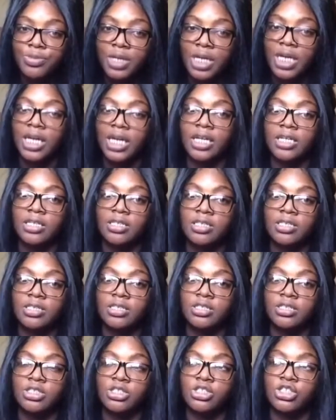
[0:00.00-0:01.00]
And
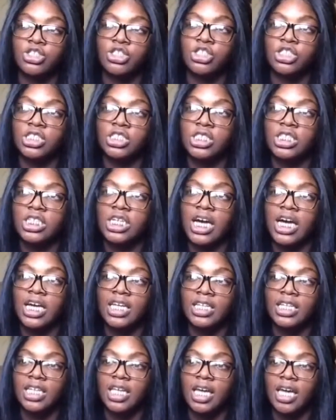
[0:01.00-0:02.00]
she kind
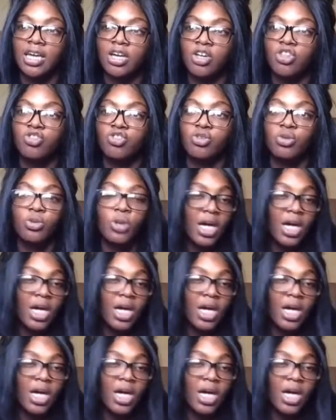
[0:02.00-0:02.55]
of like threw